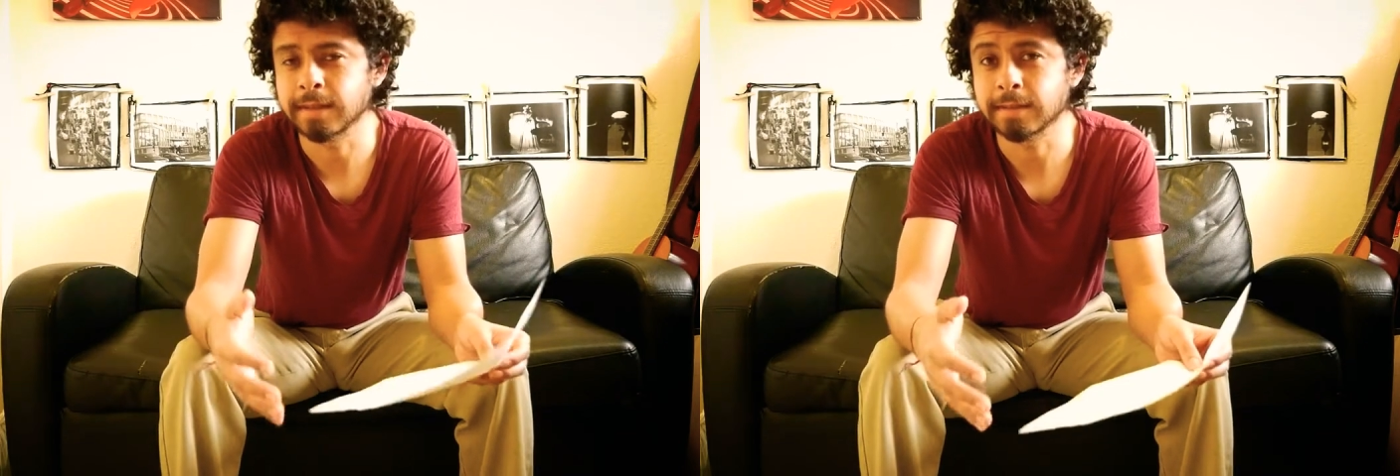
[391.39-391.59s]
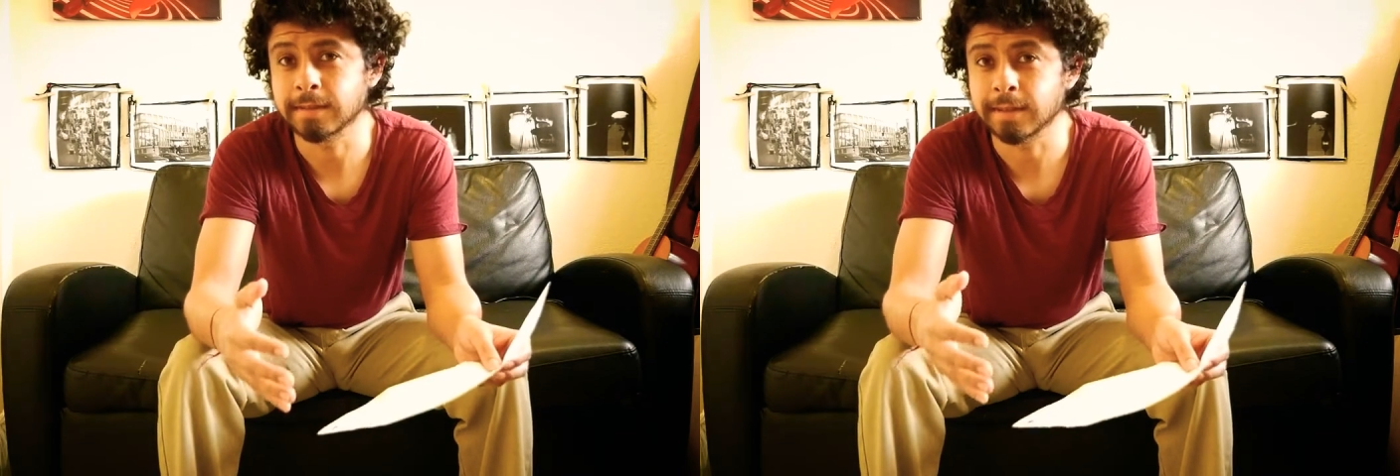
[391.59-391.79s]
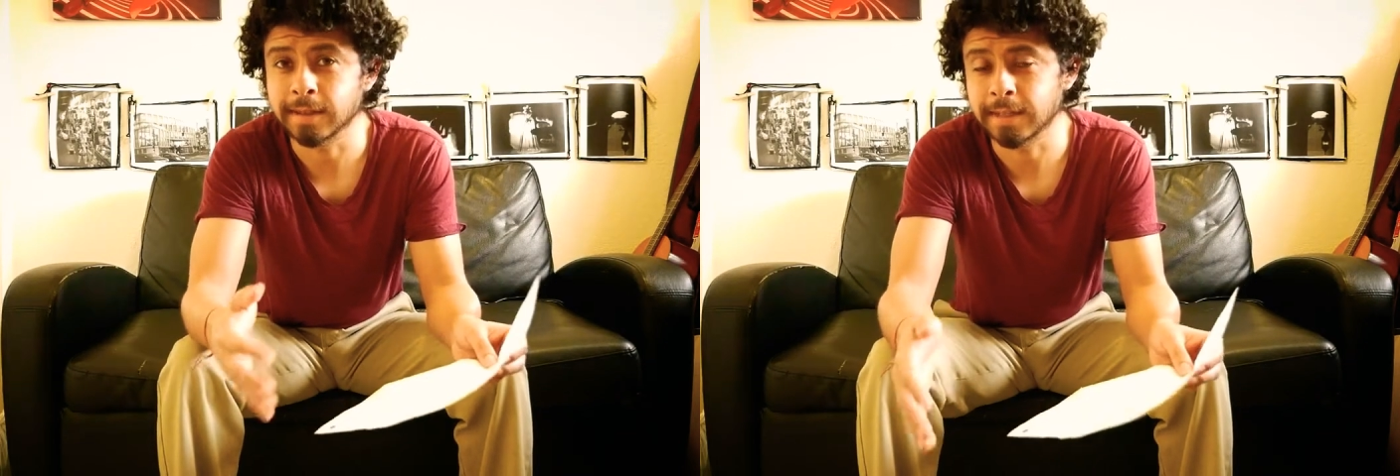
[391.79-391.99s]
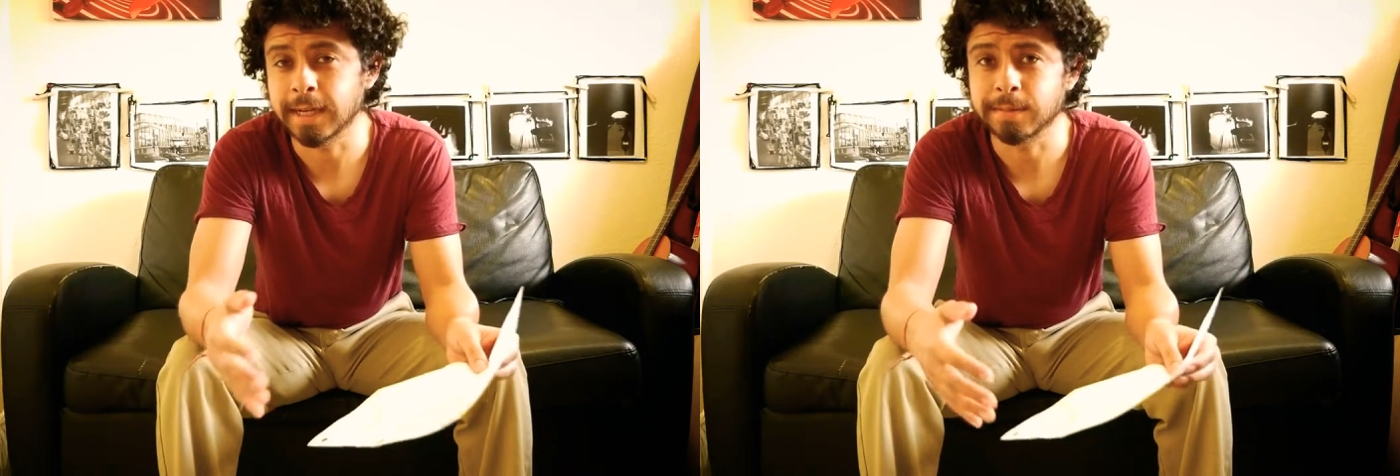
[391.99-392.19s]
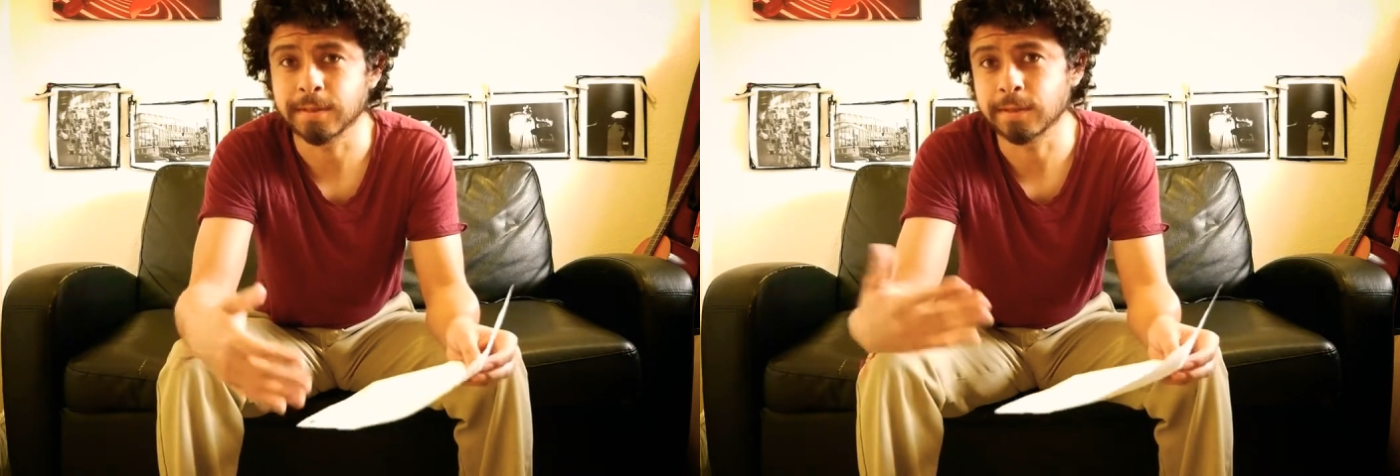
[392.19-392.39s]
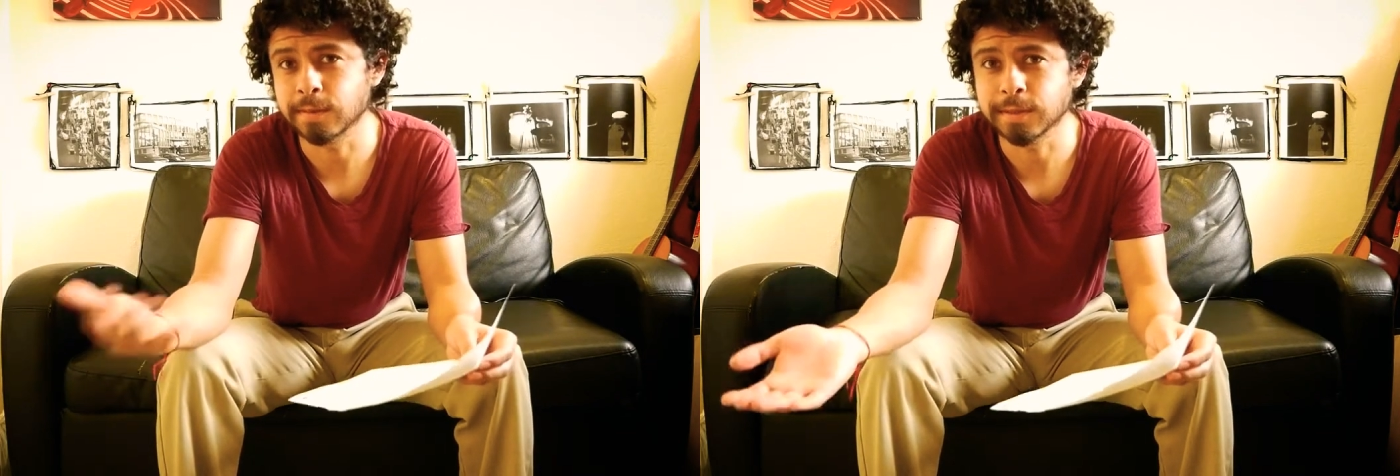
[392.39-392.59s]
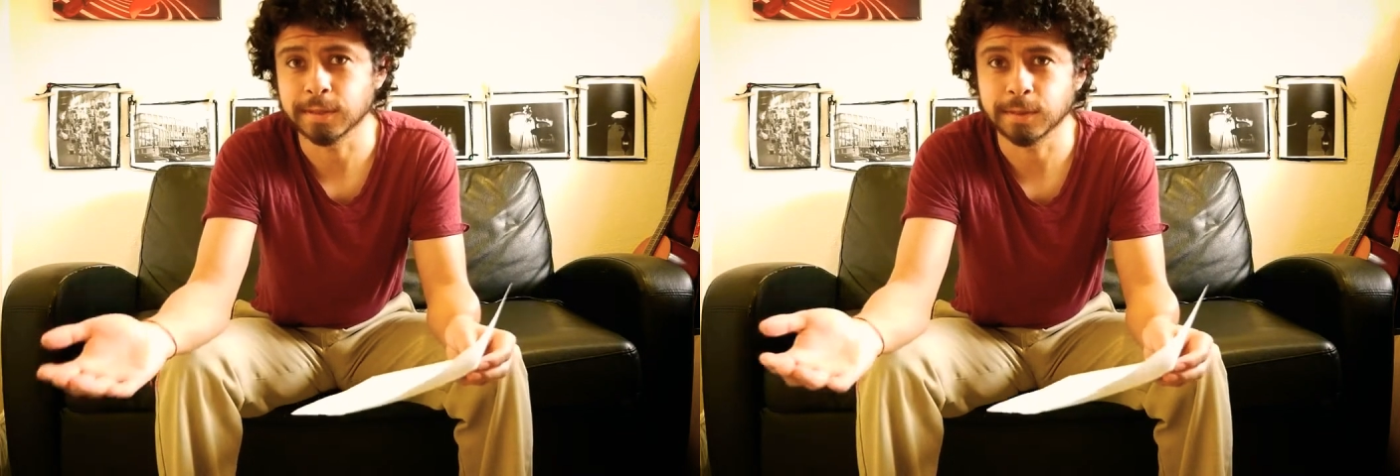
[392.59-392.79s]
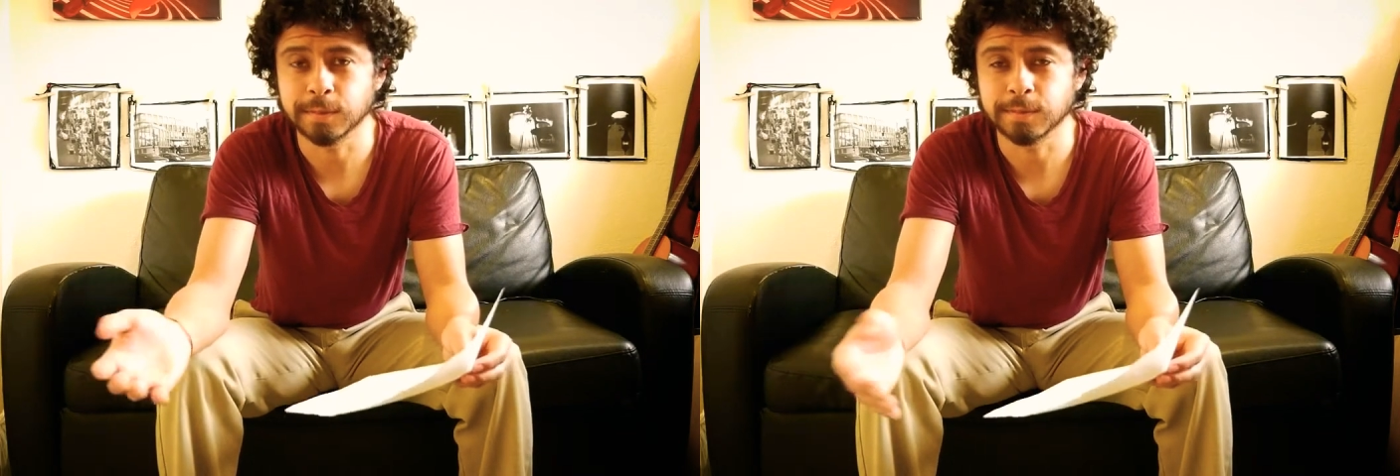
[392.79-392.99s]
and adapt and
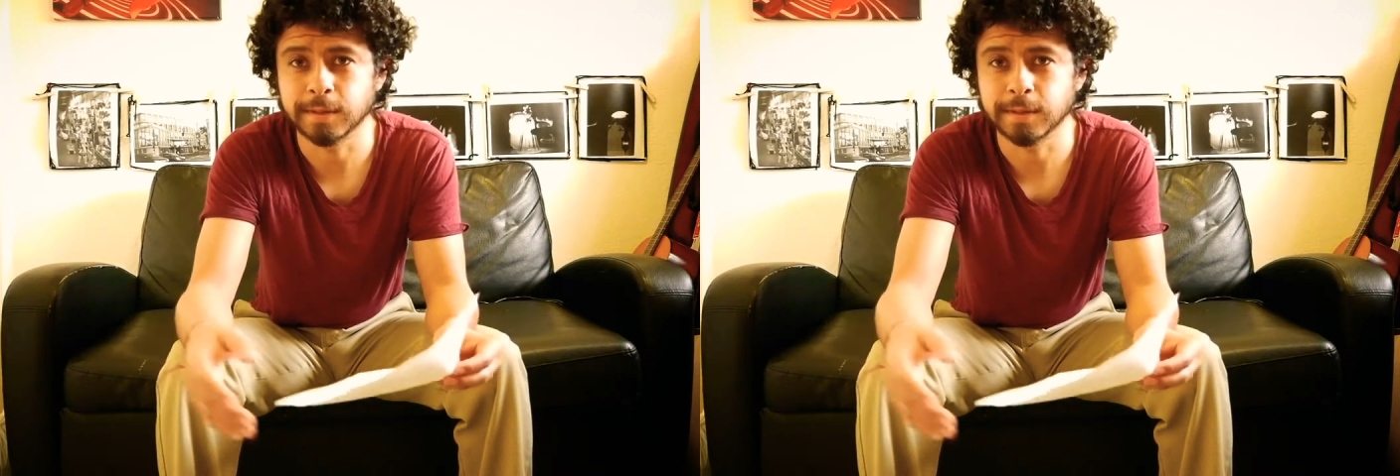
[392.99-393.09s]
also